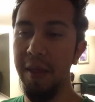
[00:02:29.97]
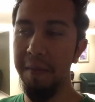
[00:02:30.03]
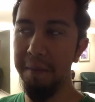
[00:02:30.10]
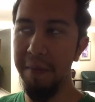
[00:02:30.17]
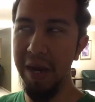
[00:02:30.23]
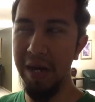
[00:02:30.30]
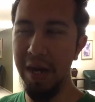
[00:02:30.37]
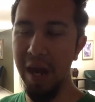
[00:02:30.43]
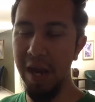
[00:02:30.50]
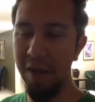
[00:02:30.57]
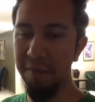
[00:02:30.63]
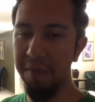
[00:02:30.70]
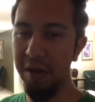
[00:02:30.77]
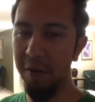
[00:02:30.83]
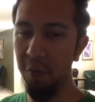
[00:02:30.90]
may not
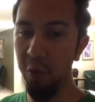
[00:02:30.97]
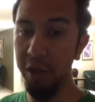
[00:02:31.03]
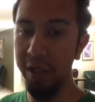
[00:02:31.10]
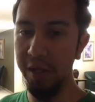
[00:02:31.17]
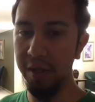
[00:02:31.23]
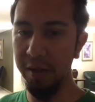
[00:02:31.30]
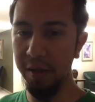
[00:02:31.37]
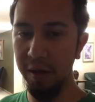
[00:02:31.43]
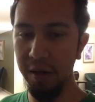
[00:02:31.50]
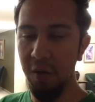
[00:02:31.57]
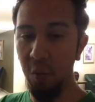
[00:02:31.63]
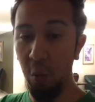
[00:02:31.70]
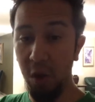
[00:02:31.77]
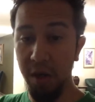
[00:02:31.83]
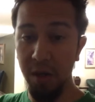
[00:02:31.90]
have been really clear.
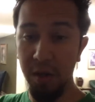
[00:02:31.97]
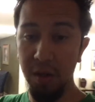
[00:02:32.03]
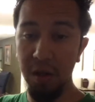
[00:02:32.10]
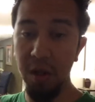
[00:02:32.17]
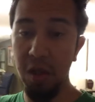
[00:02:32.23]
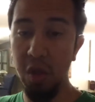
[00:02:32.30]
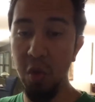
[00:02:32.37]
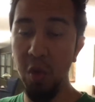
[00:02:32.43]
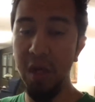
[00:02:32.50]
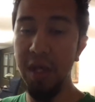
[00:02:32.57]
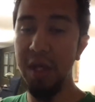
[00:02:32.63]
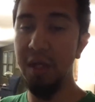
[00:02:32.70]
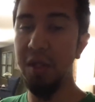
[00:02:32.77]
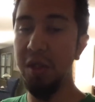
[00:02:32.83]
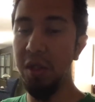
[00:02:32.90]
1, you
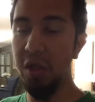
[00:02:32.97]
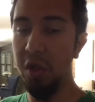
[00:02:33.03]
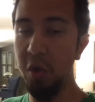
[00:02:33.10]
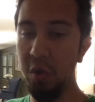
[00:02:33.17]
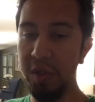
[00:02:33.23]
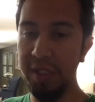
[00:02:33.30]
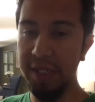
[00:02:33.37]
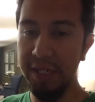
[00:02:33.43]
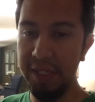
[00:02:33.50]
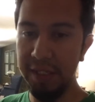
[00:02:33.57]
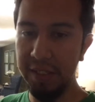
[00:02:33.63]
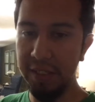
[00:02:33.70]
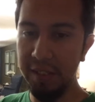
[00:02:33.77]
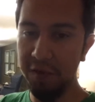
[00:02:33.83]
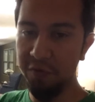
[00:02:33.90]
can use
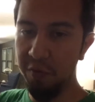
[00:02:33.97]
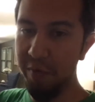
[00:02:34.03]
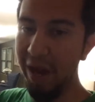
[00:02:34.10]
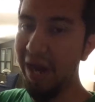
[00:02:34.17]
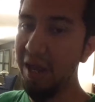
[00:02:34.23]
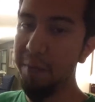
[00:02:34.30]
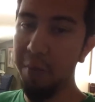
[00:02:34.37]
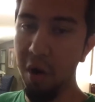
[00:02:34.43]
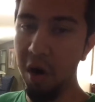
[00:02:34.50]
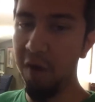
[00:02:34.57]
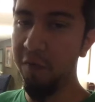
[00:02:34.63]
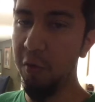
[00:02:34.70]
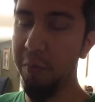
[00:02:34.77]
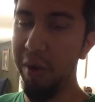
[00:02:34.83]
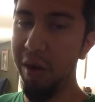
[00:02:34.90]
sentences from any part of
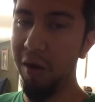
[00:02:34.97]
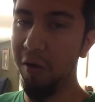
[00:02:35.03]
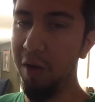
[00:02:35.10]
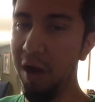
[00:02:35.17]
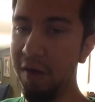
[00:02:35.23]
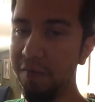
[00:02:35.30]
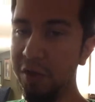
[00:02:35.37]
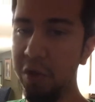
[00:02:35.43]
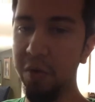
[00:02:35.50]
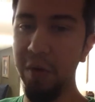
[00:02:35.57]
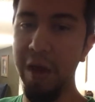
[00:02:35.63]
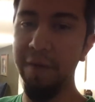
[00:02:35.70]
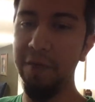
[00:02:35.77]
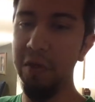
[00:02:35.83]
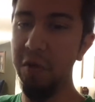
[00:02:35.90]
your paragraphs. You don't
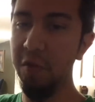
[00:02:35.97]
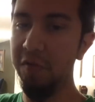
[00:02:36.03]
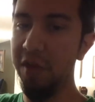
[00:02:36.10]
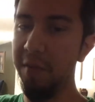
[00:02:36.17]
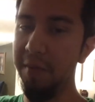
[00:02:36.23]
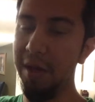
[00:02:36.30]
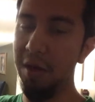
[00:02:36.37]
have to use them in